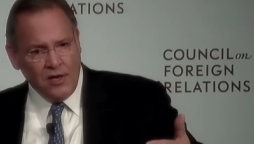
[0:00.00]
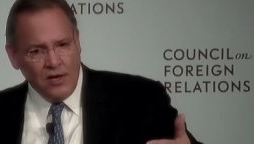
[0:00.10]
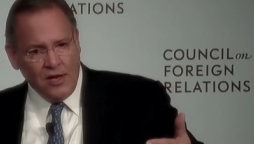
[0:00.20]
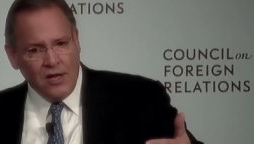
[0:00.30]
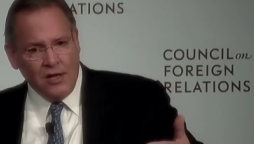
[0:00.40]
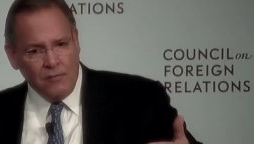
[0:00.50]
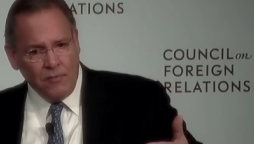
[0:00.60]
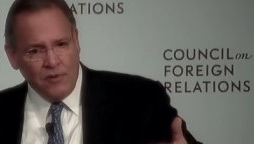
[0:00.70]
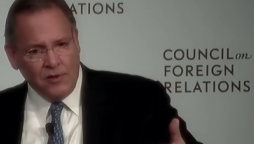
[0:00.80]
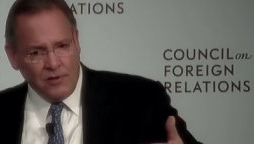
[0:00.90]
Um,
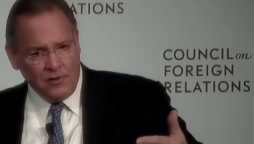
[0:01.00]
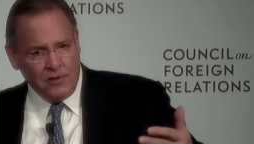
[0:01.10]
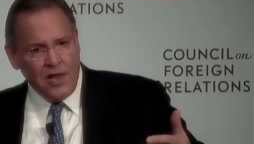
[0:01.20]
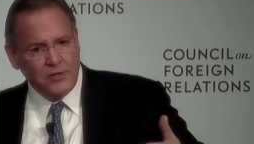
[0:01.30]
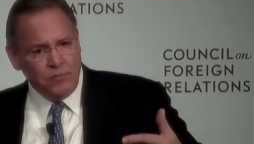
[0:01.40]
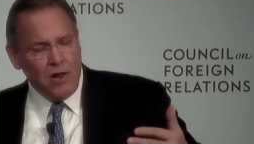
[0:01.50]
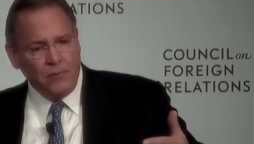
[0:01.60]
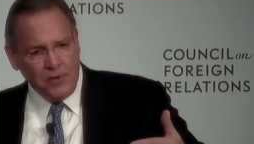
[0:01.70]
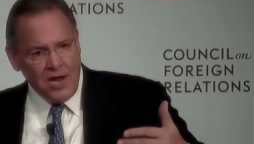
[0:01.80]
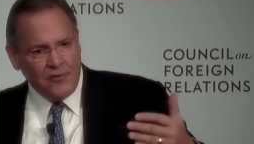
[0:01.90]
that's
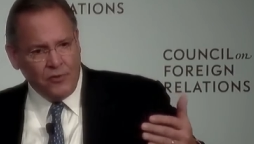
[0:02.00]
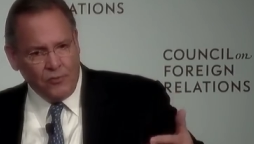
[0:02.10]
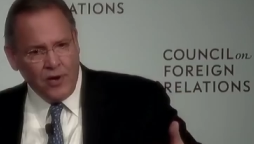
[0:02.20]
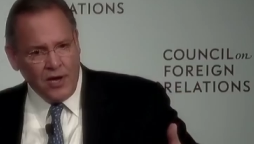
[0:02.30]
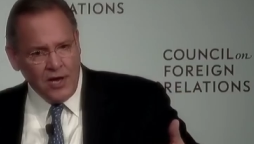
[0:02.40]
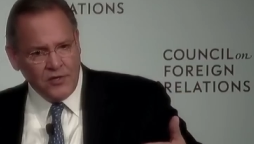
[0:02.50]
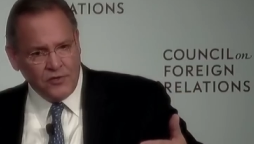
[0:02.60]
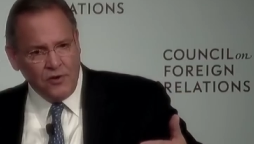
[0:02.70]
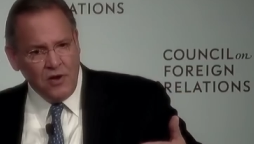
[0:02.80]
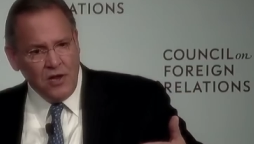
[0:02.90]
probably not the right answer.